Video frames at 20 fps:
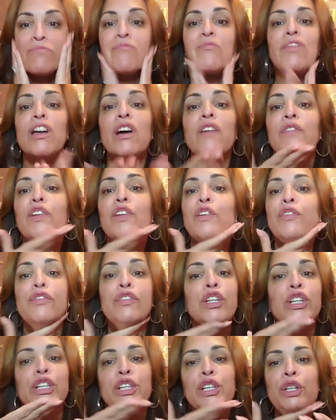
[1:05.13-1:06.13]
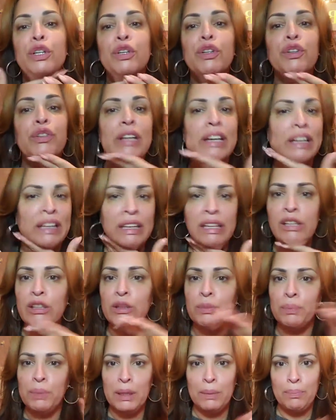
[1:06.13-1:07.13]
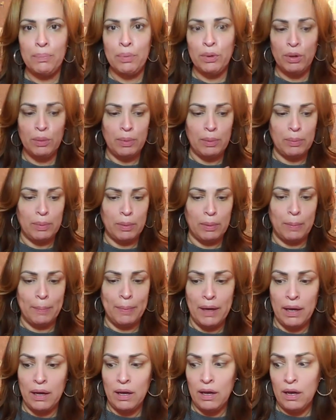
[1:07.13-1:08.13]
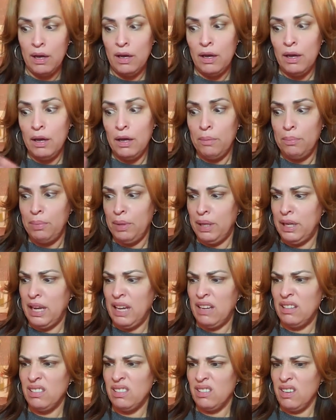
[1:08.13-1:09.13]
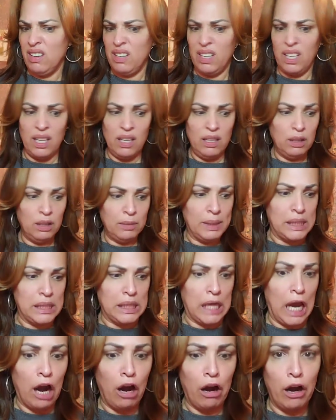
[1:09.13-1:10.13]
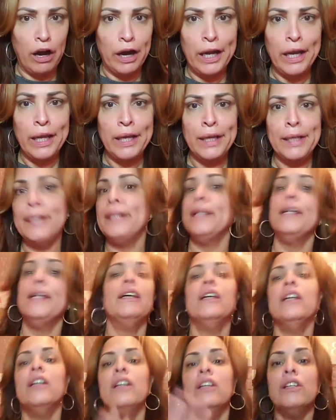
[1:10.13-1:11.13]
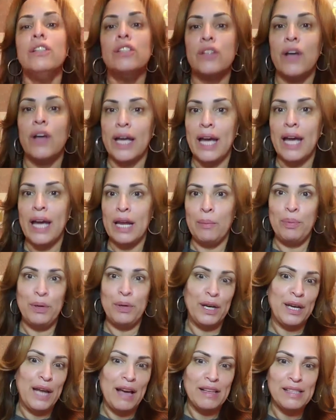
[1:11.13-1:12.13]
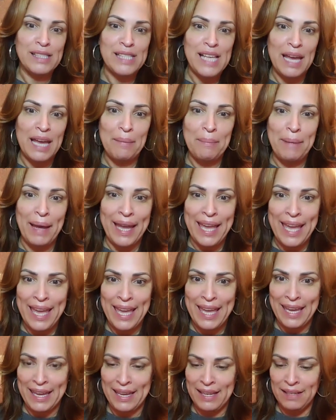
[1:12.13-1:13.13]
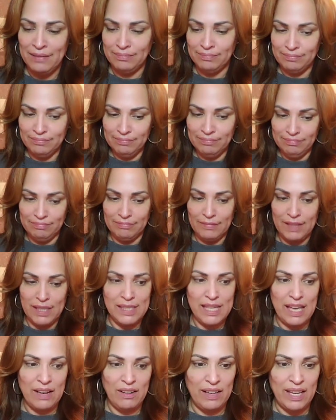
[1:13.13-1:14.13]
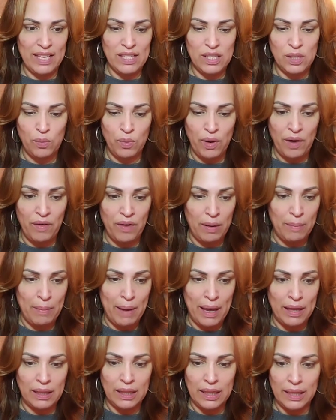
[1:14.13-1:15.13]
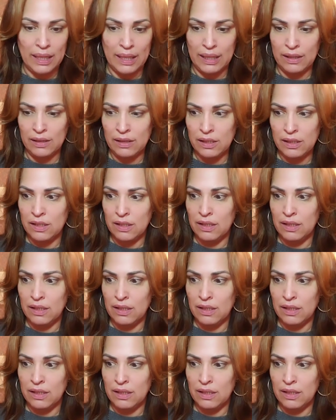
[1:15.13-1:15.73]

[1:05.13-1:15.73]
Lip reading: of the flu that killed people, blah, blah, blah. But now it's starting to get a little bit scary. So I kind of put it outside of my head because I don't like to worry about things